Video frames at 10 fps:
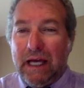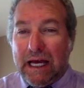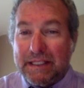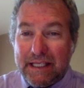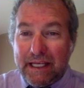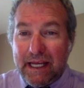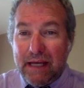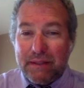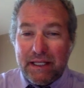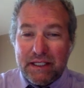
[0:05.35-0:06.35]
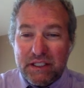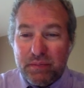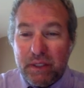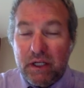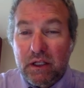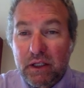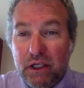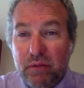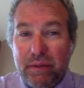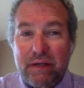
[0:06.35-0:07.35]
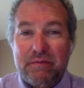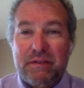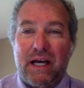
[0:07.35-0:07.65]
Today, I would like to spend a little bit of